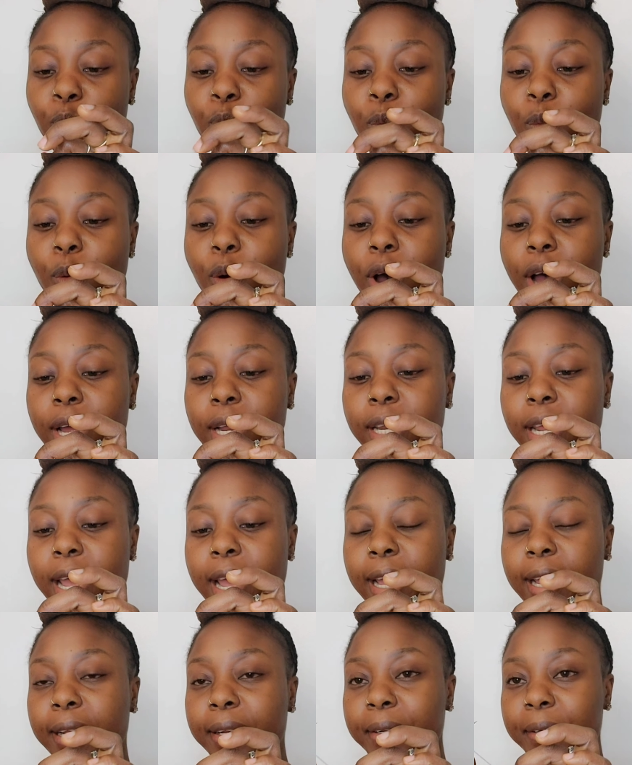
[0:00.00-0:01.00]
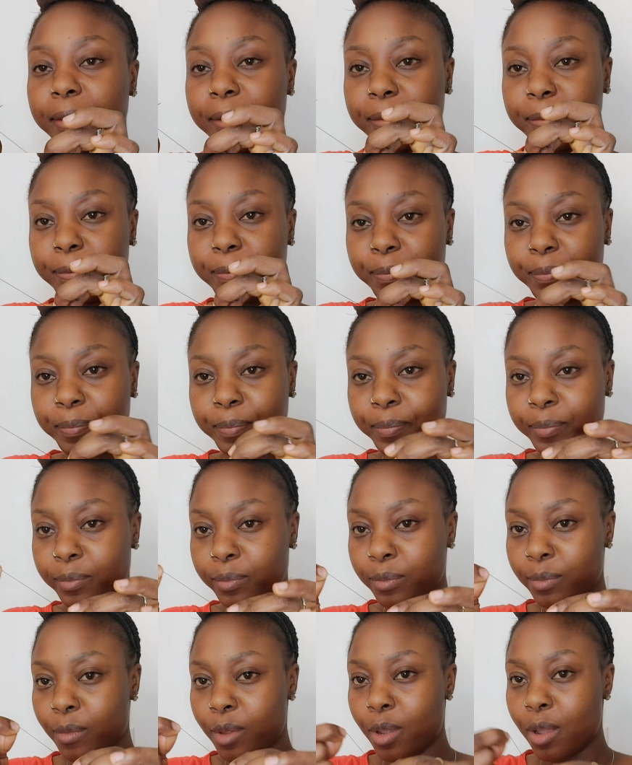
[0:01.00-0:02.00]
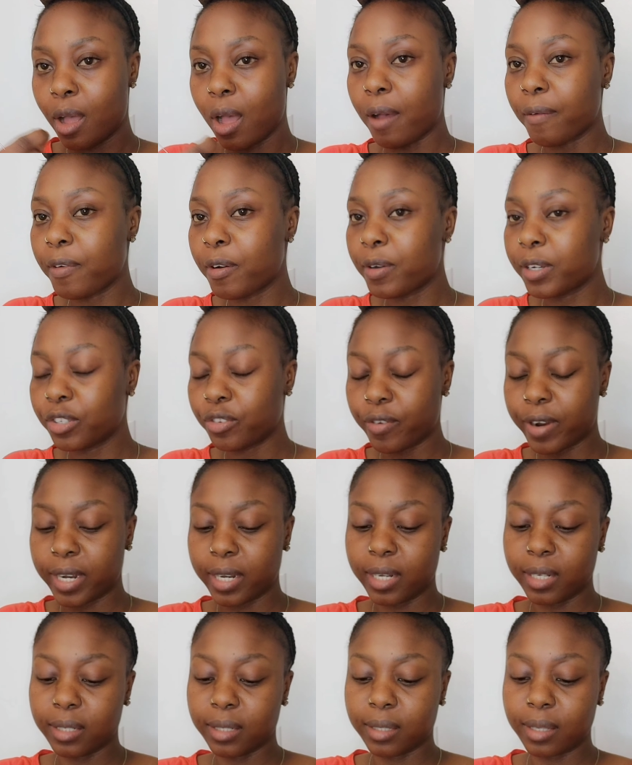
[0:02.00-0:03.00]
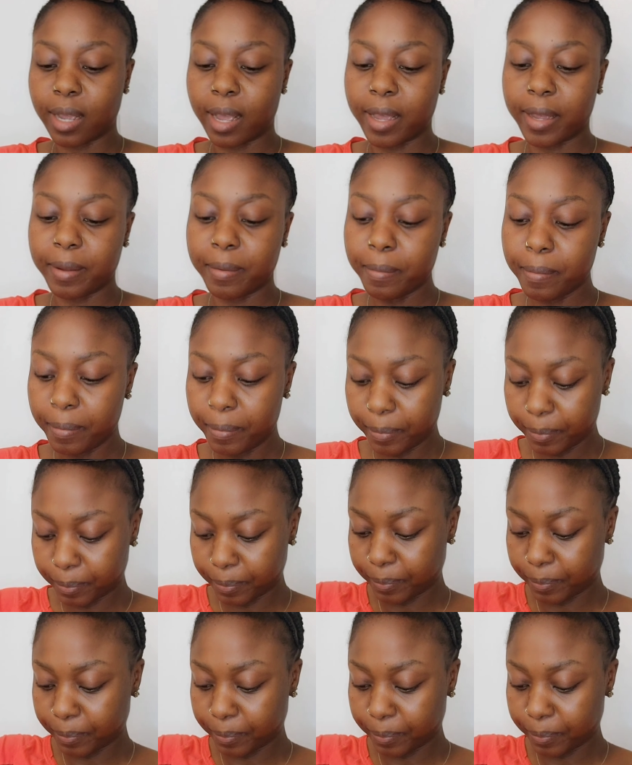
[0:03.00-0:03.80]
one end of our thread this time,